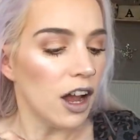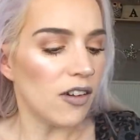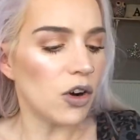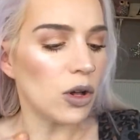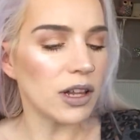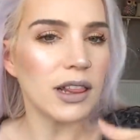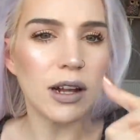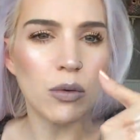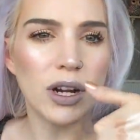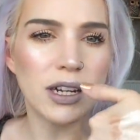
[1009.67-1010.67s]
of all the
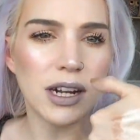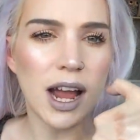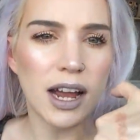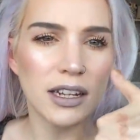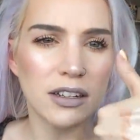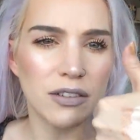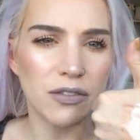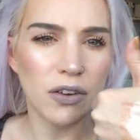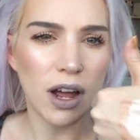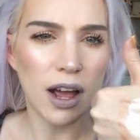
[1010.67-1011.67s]
liquid kind
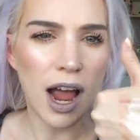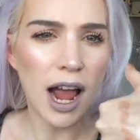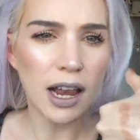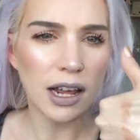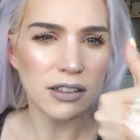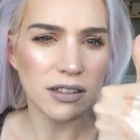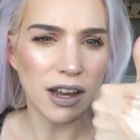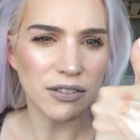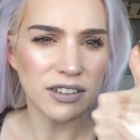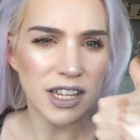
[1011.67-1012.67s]
of
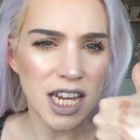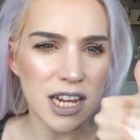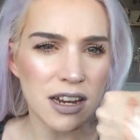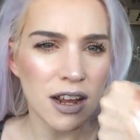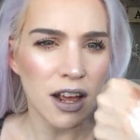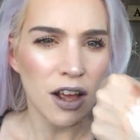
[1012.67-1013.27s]
highlighters I've seen,